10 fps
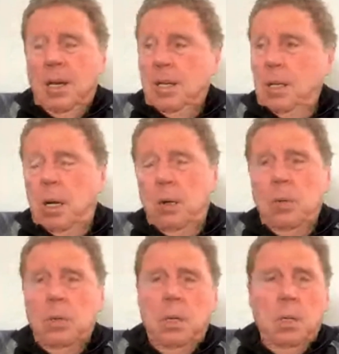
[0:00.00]

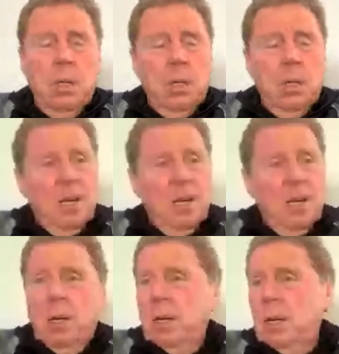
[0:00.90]

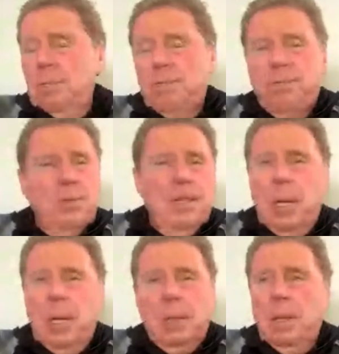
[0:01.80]
that
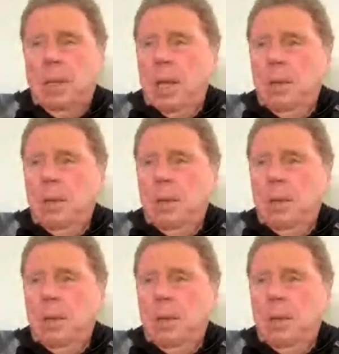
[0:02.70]
they